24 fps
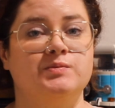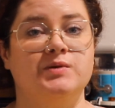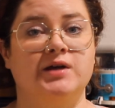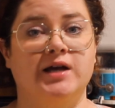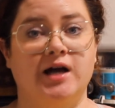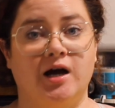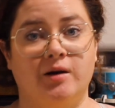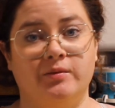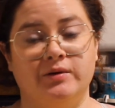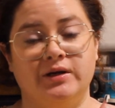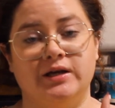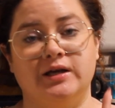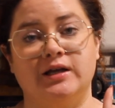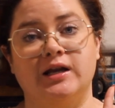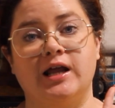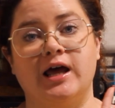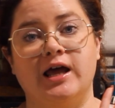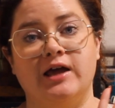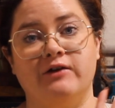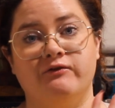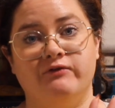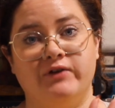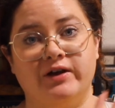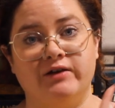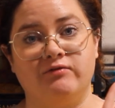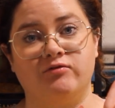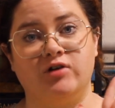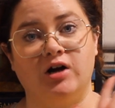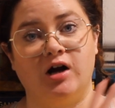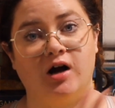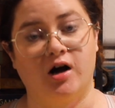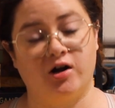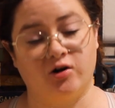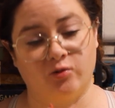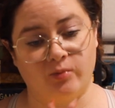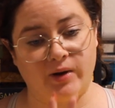becoming a
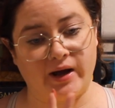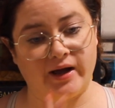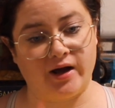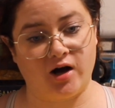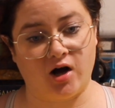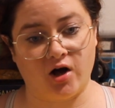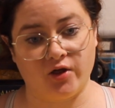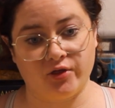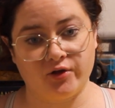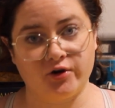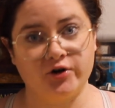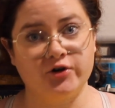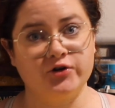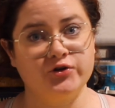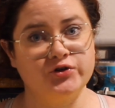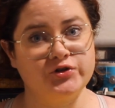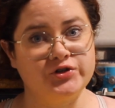favorite auto-buy author,